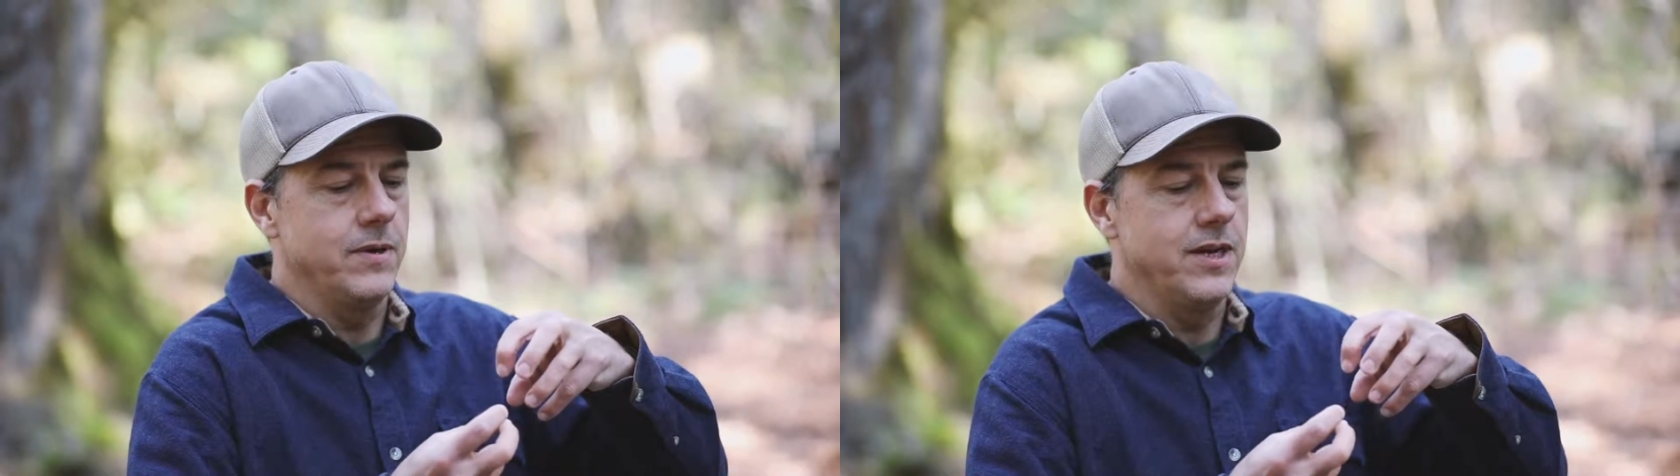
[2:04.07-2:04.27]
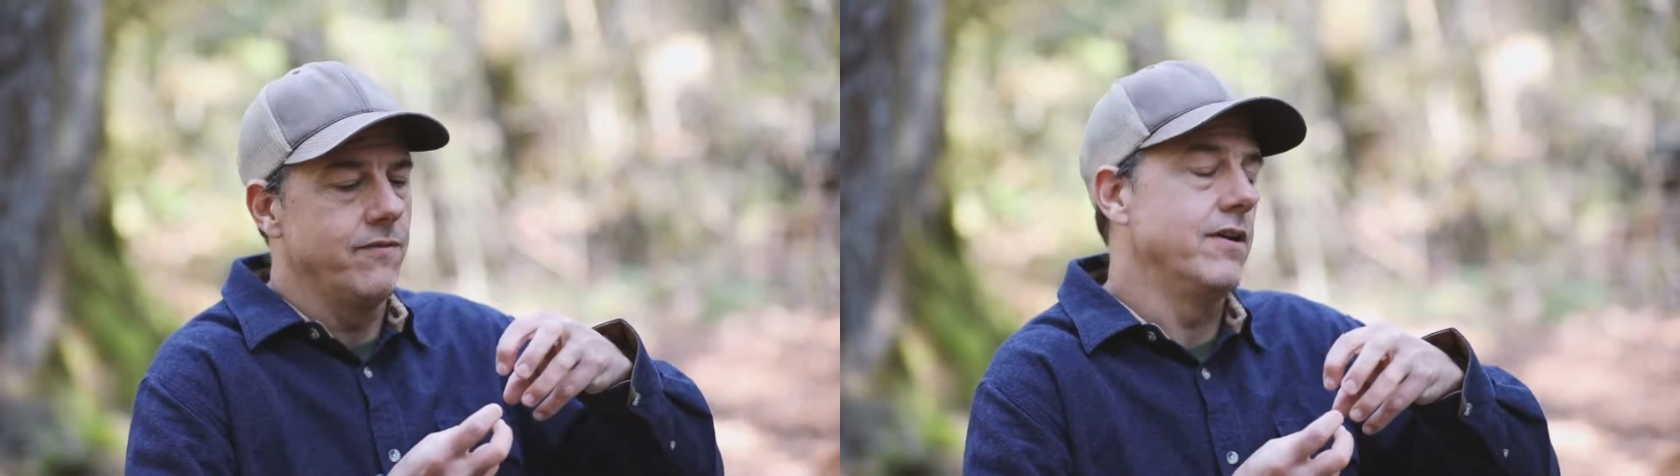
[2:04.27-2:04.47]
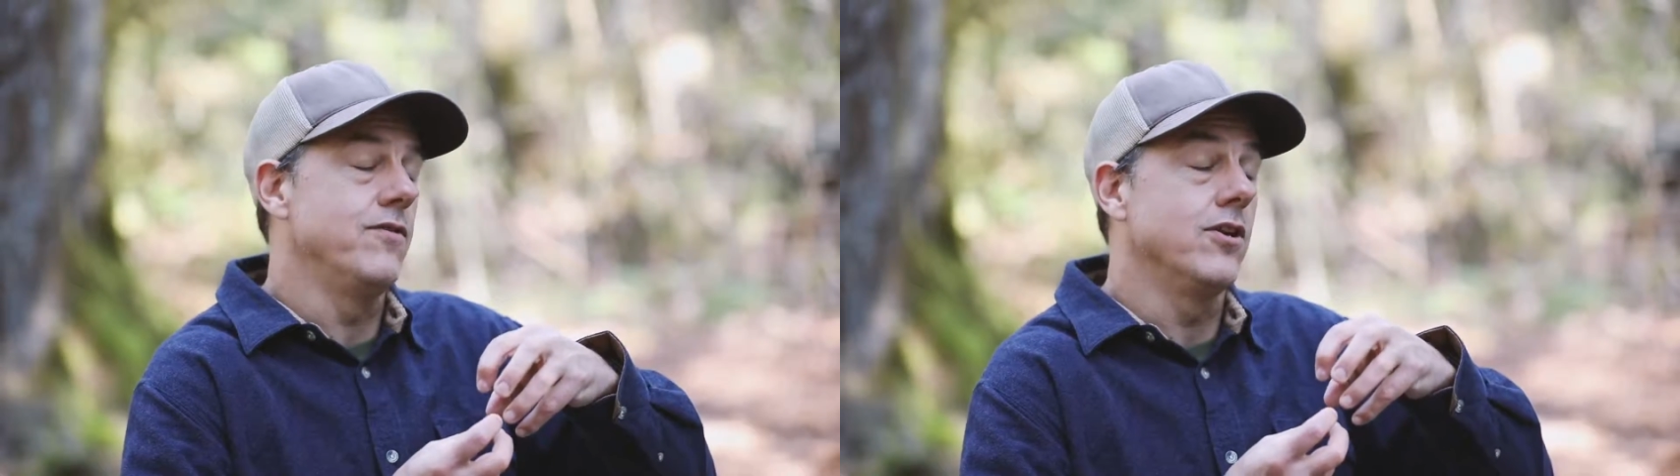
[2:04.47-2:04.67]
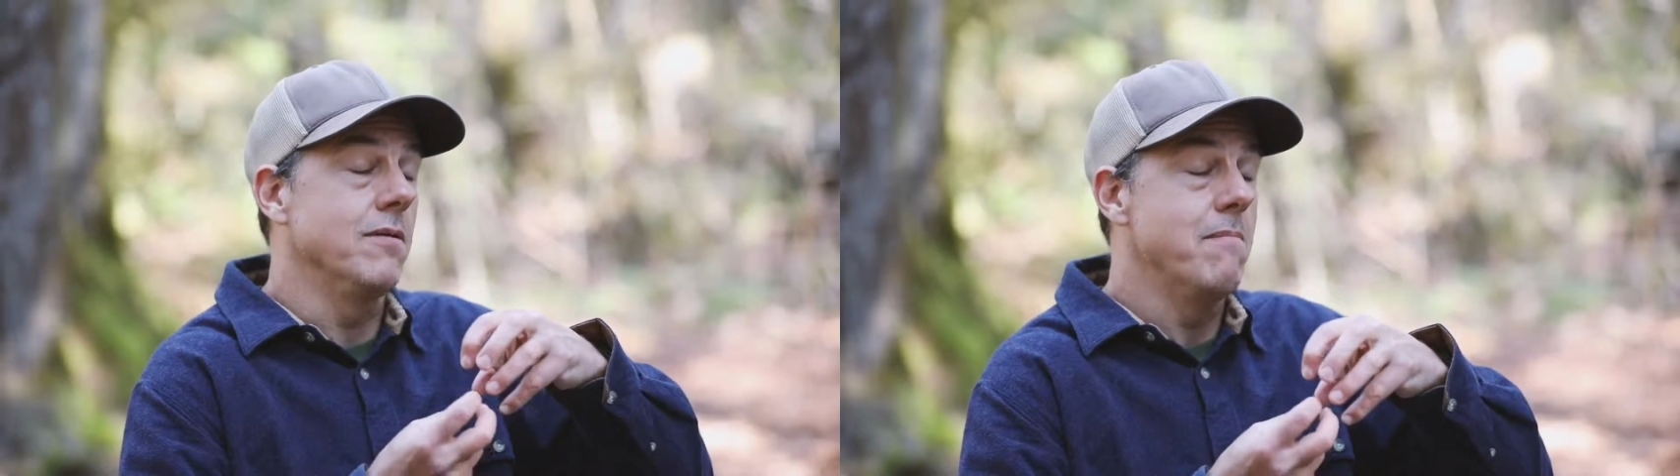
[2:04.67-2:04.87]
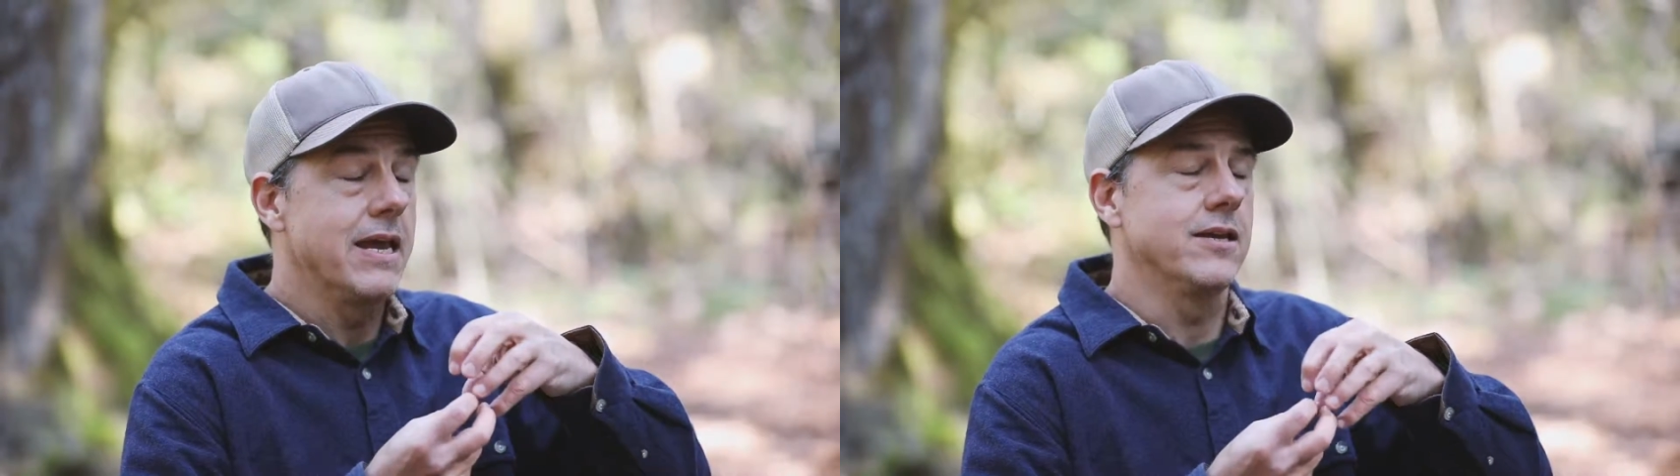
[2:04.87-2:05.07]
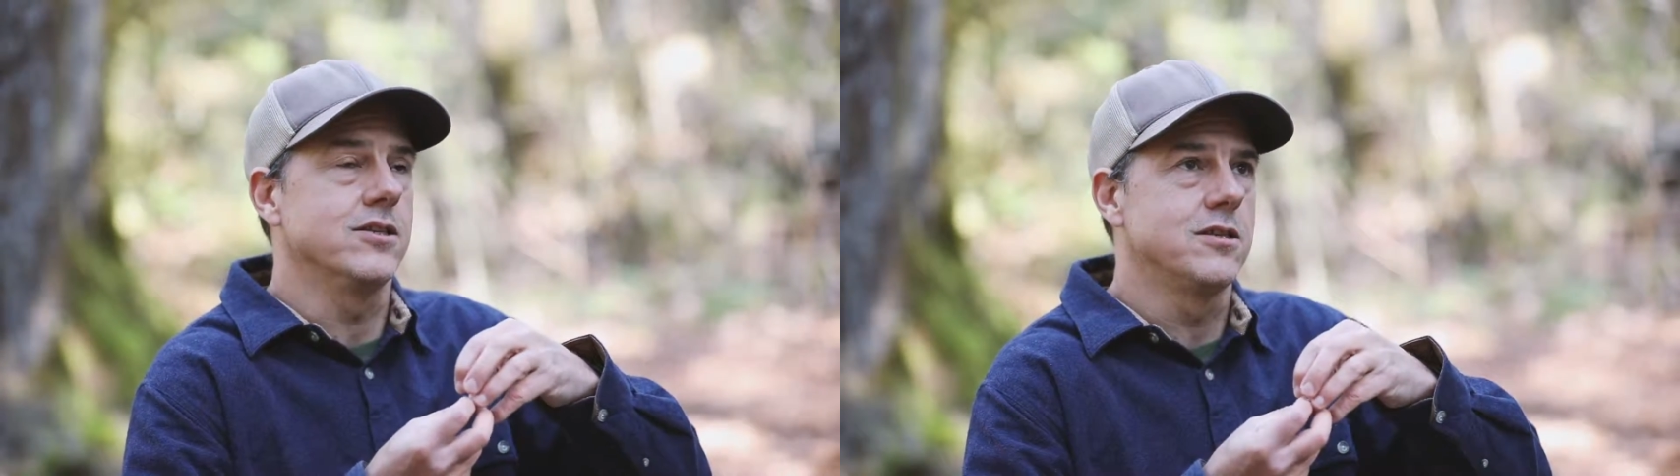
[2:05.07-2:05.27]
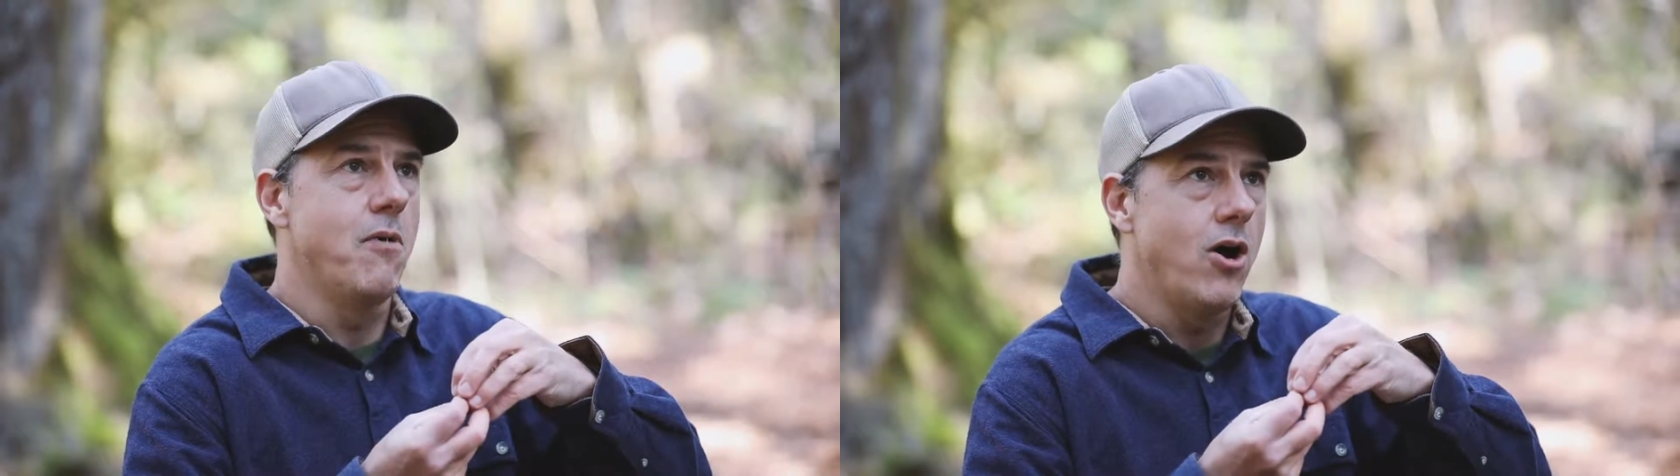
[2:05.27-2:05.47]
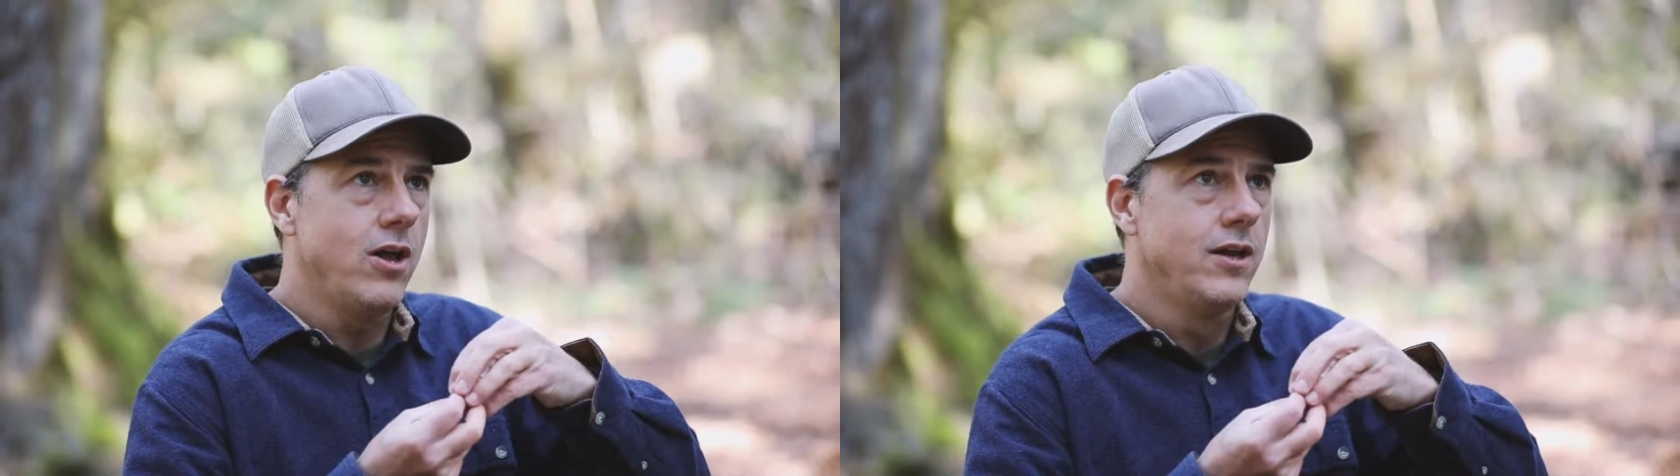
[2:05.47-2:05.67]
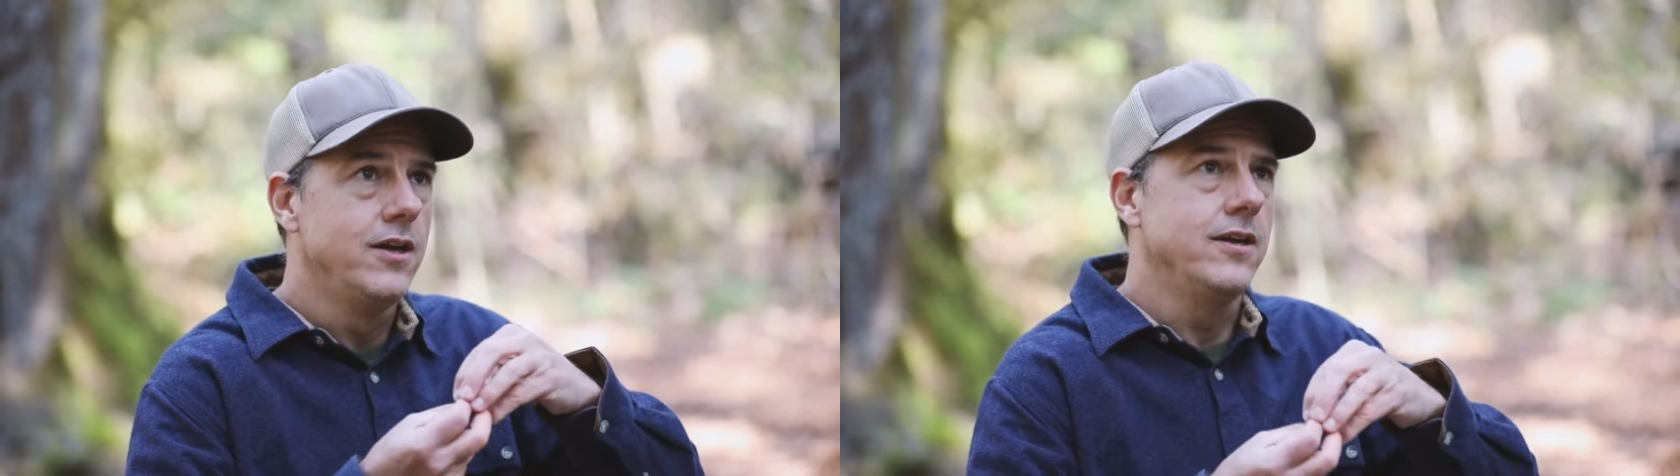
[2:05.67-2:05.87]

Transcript: even if you can make it small,